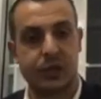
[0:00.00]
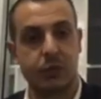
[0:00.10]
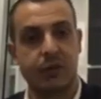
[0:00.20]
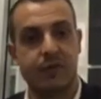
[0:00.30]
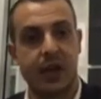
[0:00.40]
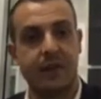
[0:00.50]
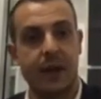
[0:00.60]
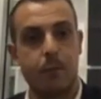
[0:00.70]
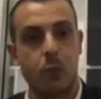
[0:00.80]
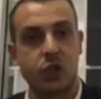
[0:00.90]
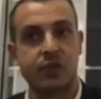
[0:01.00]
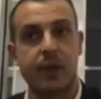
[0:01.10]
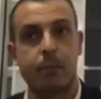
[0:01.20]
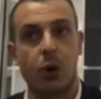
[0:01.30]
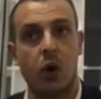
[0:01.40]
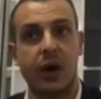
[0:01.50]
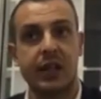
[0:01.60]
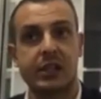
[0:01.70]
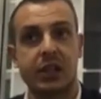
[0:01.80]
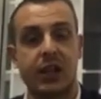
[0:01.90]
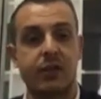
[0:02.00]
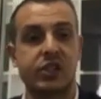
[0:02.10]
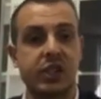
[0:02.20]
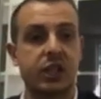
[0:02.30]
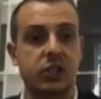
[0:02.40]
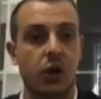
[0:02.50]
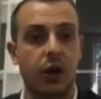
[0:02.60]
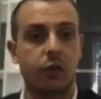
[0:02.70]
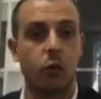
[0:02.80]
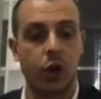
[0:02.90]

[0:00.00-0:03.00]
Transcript: and we found that most of our buyers, you know, they were sick and tired of